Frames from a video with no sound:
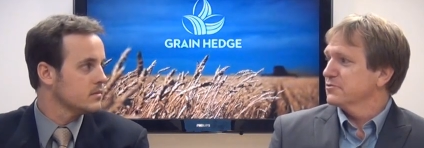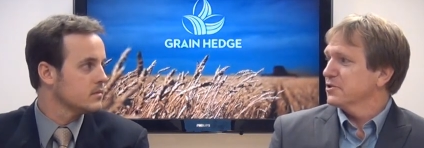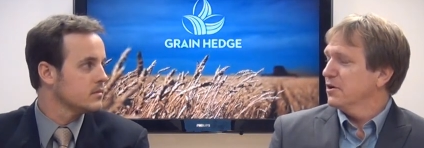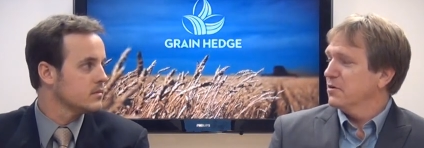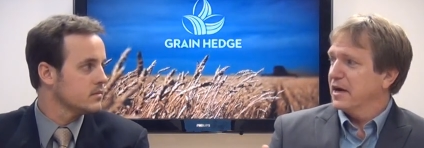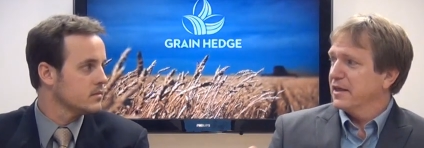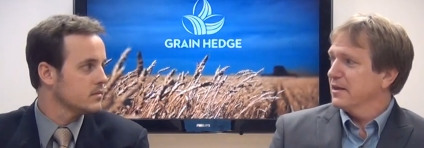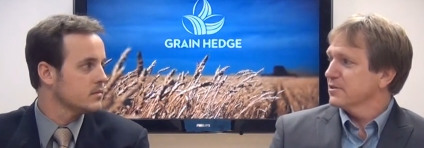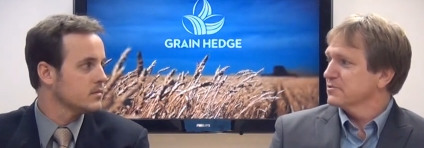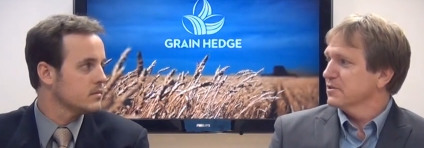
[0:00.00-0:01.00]
Speaker 1: So I
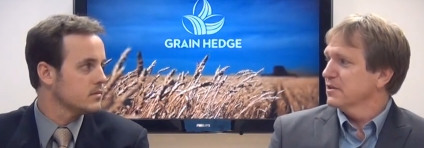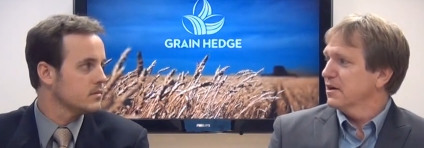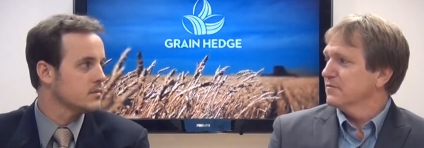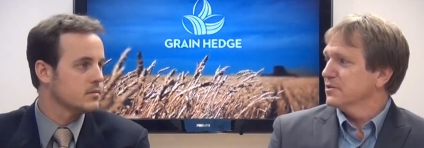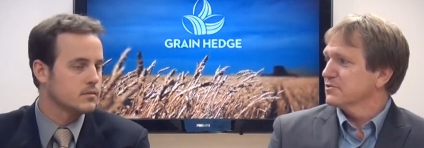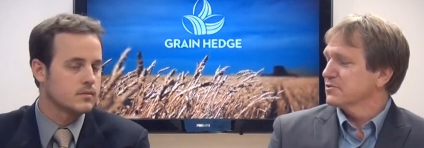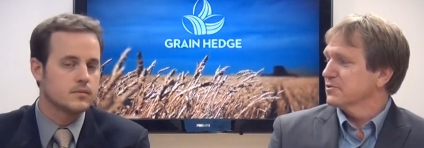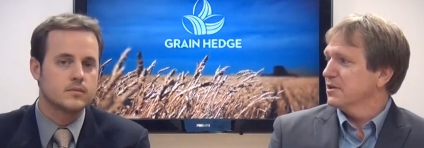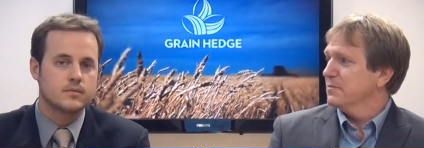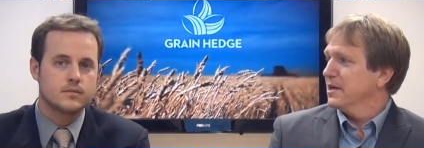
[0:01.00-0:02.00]
think there's a lot of
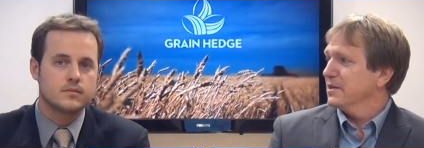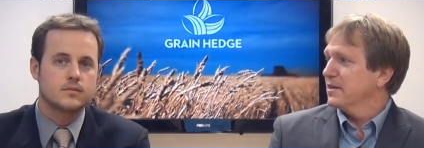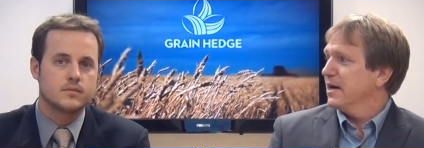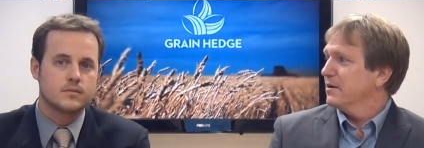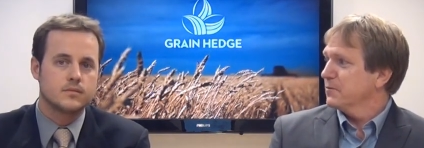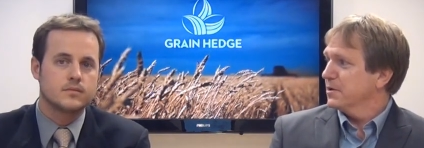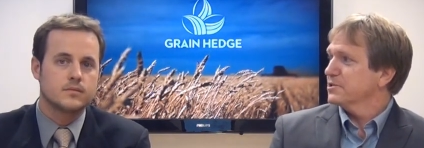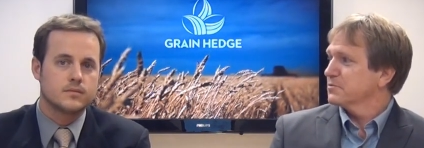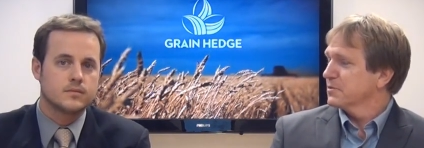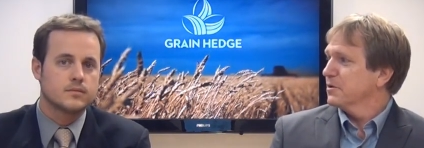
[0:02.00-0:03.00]
uncertainty about that,
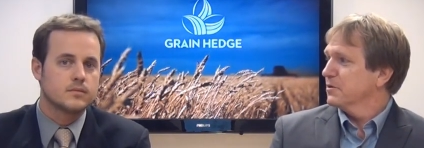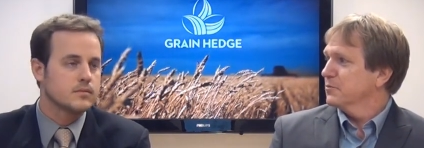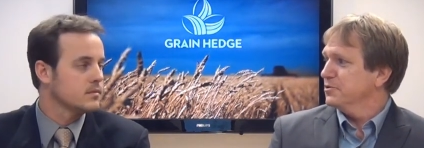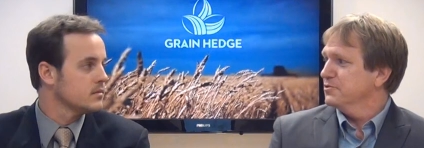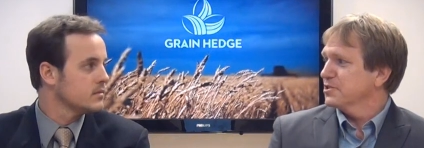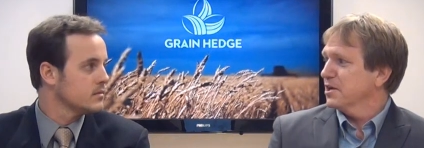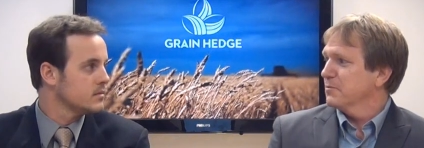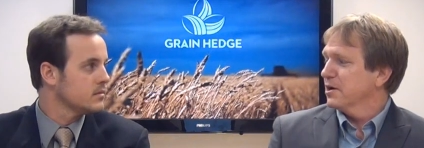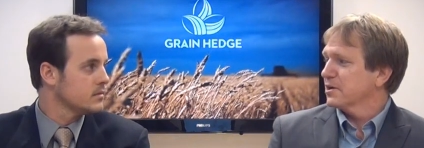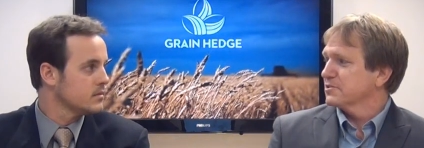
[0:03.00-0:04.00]
which wouldn't you
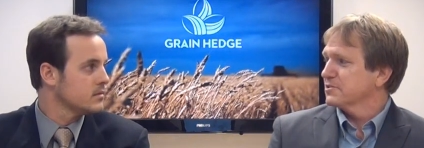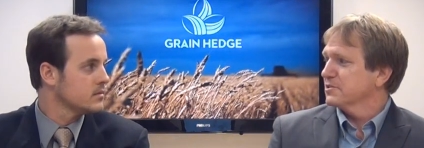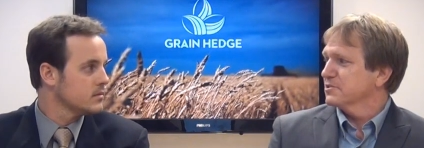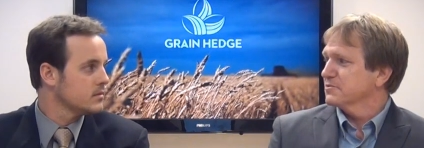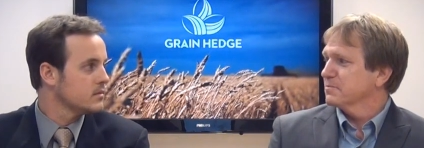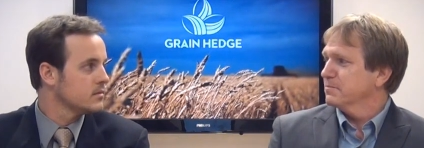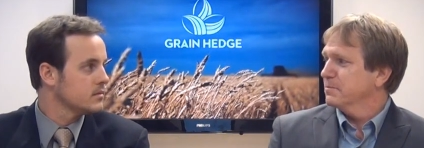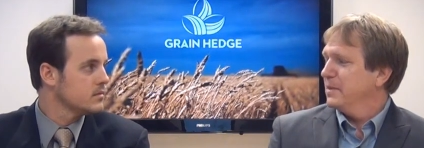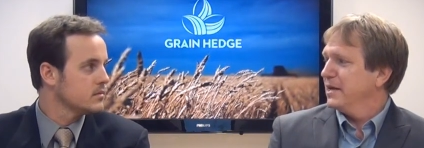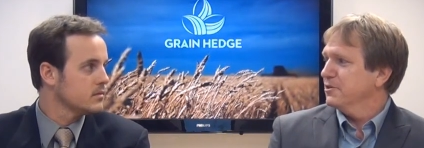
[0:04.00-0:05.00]
say, Brock, is, is
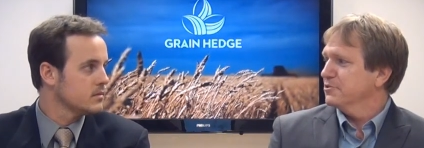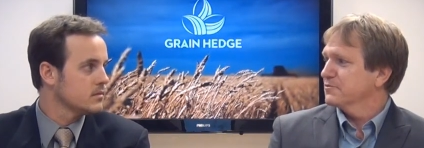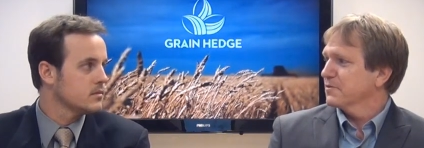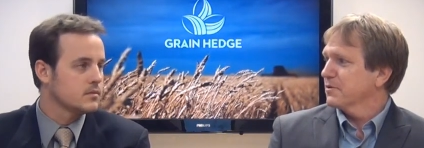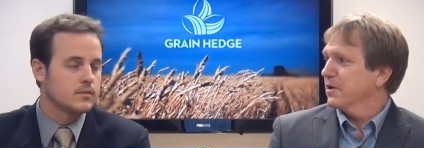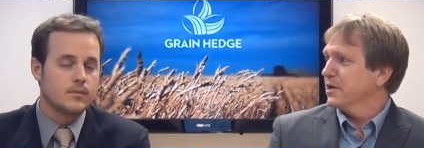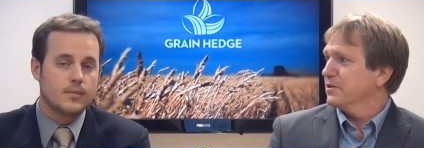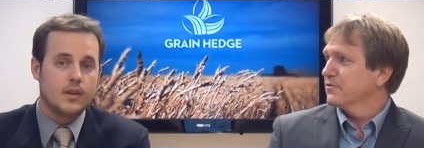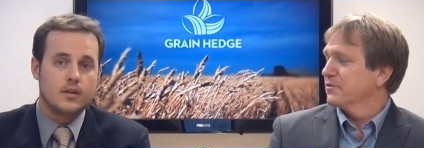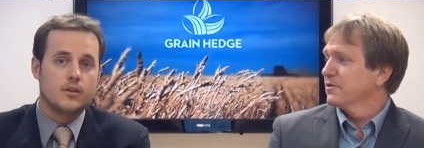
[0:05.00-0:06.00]
bad news for the
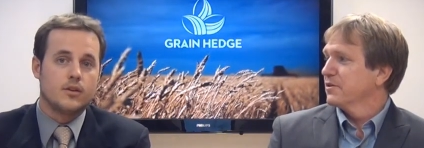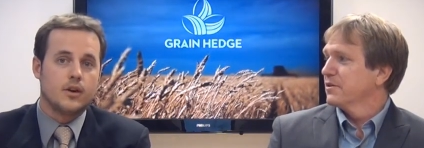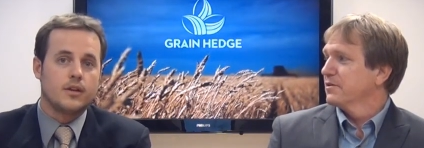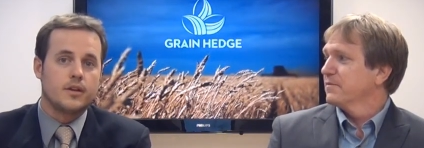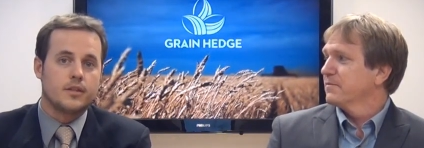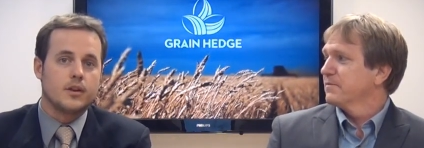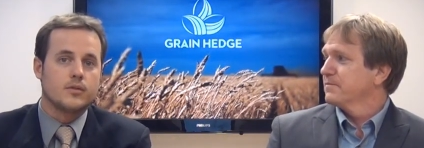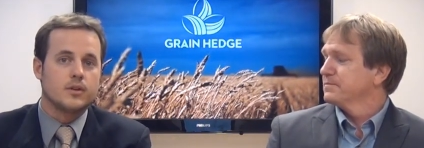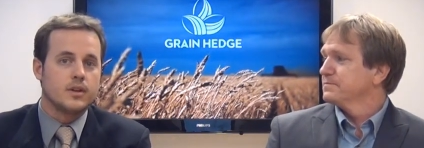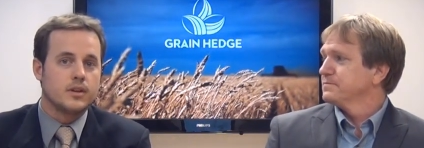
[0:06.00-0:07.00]
grain?
Speaker 2: You know, I, I, think
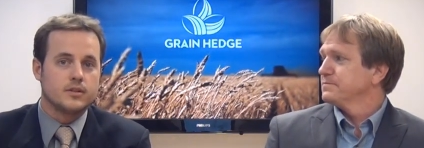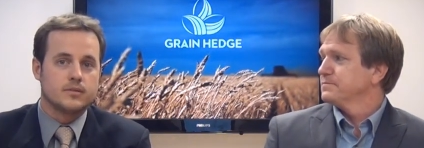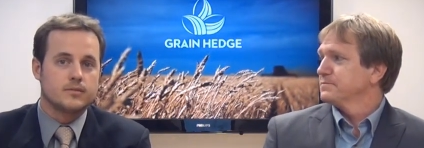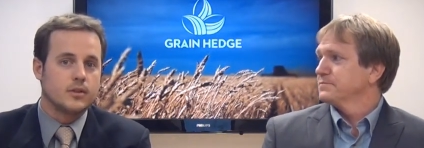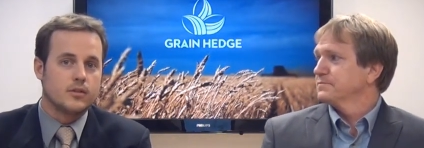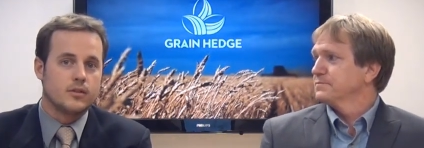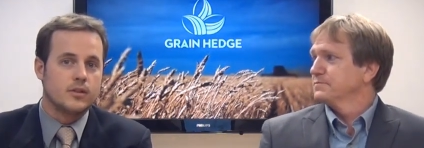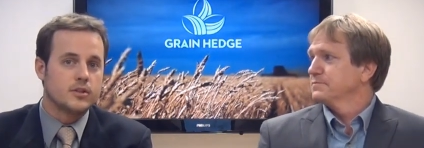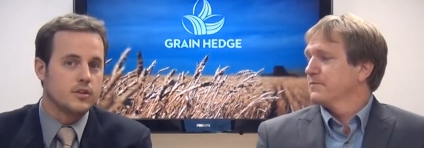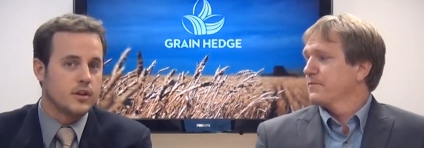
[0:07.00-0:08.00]
it really is. You know,
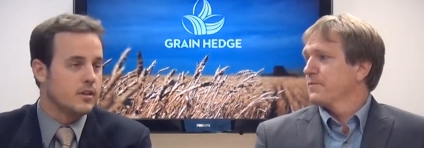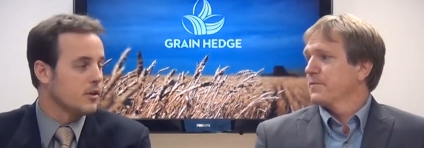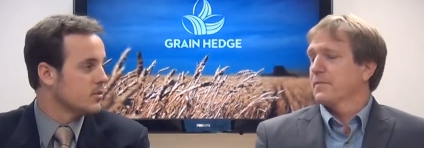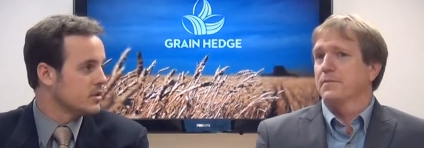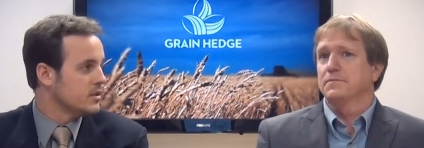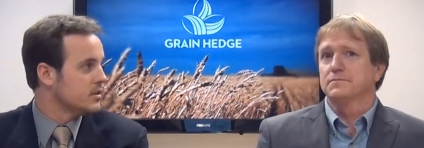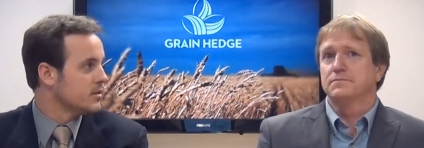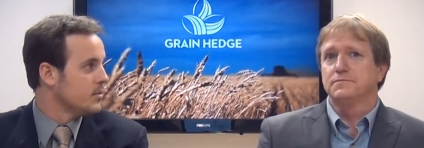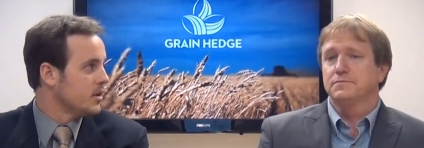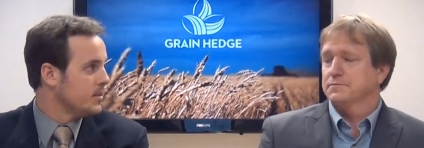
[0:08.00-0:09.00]
initially, I think we'll see
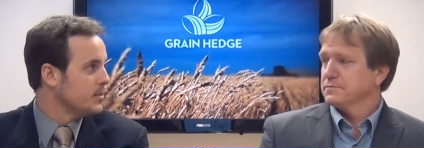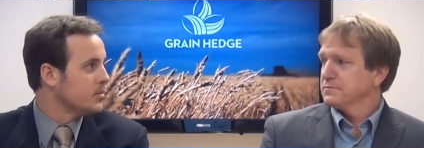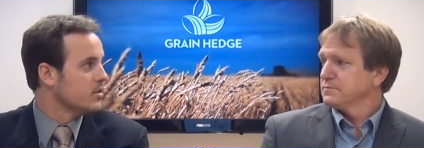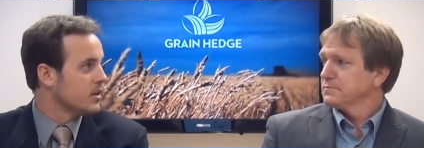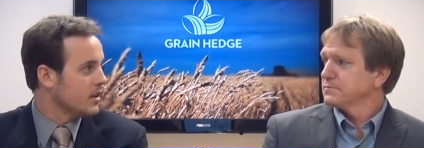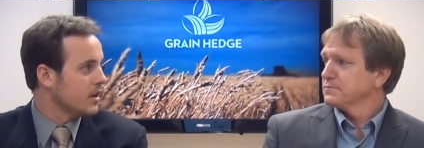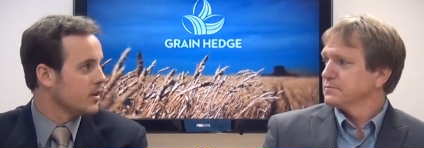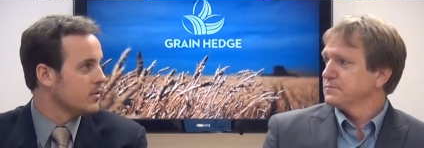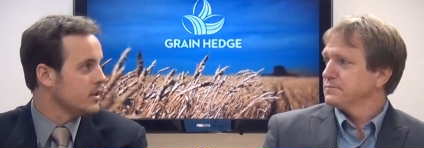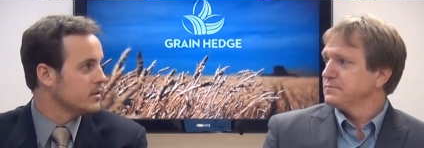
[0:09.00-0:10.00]
some money being pulled out of the
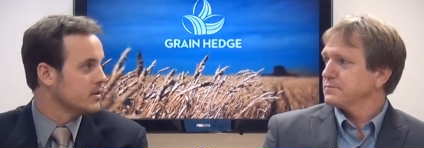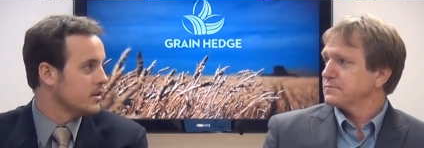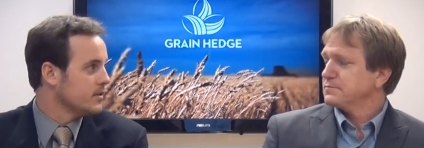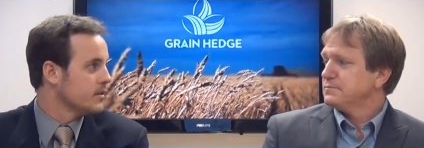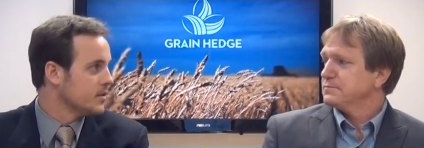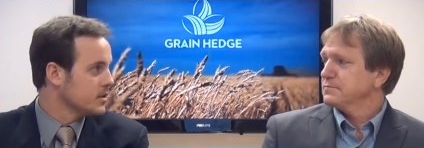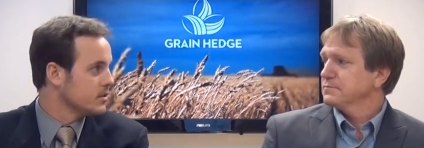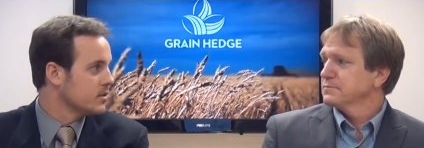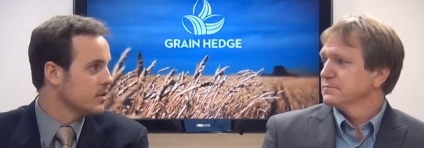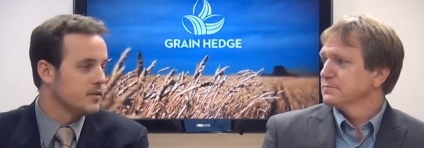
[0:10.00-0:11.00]
equities given the
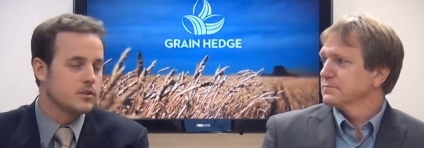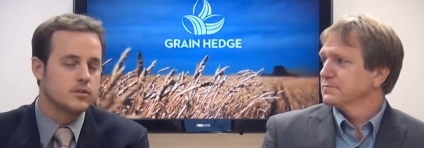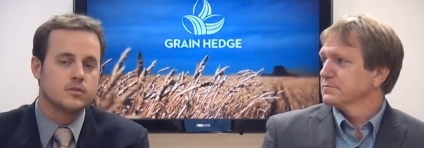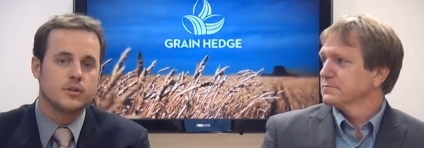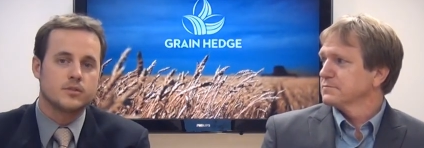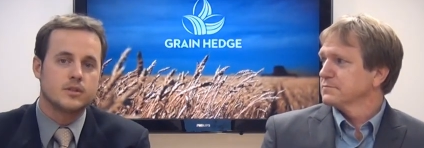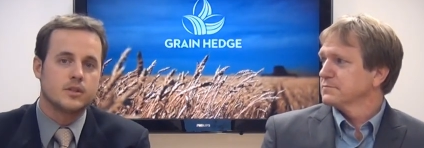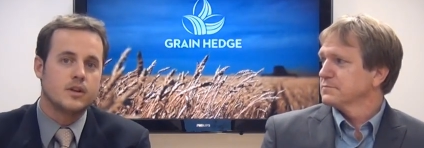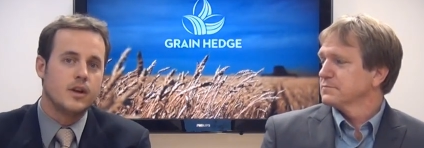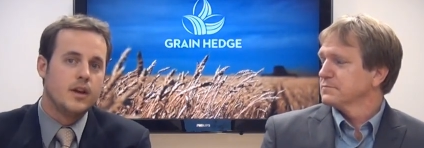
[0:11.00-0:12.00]
fiscal cliff issues that we're seeing.